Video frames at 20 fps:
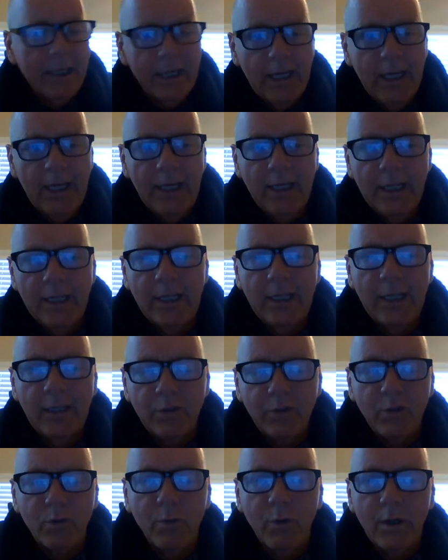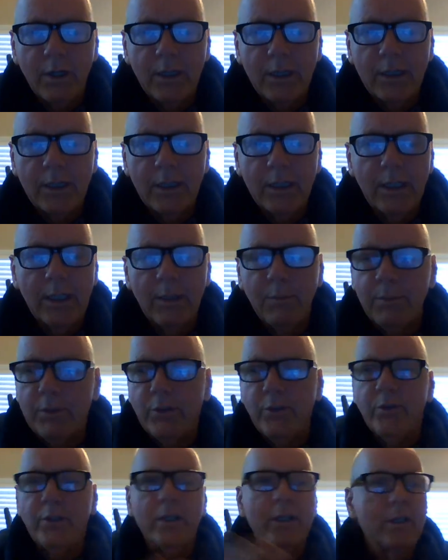can't hit it squat, but
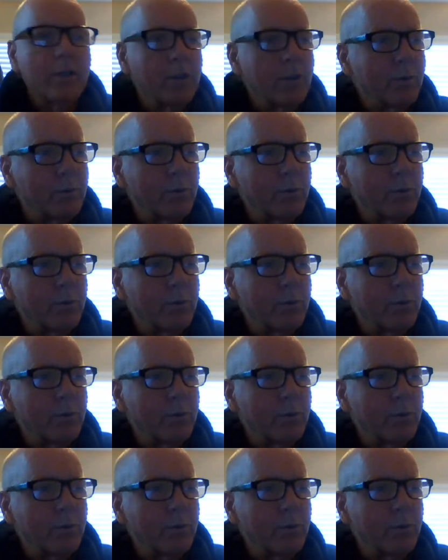you kill